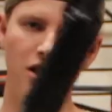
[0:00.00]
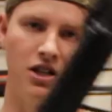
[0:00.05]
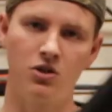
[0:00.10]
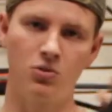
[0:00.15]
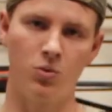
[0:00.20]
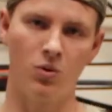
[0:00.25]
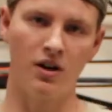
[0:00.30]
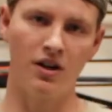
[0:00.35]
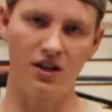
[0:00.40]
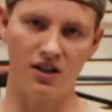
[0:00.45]
each
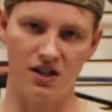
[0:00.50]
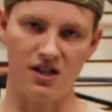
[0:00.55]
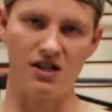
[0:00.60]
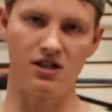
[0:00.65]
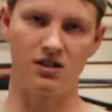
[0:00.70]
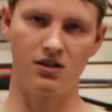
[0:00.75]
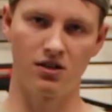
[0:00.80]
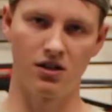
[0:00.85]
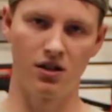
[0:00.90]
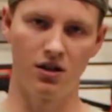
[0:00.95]
one of
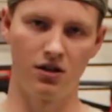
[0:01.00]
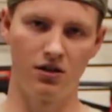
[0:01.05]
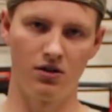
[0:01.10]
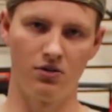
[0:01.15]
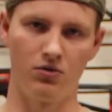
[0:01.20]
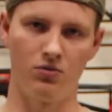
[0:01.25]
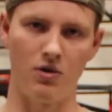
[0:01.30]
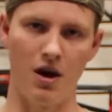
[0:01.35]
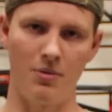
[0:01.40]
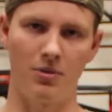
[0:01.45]
these
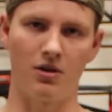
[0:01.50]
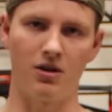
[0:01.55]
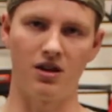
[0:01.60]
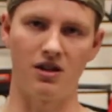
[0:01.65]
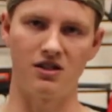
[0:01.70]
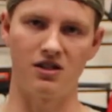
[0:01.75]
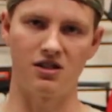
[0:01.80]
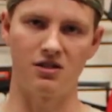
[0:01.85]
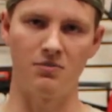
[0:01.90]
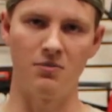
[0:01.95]

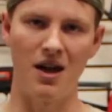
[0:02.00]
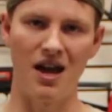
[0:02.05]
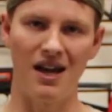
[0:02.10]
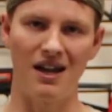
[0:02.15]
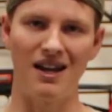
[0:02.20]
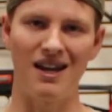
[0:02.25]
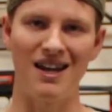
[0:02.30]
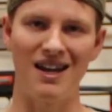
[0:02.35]
replicas is made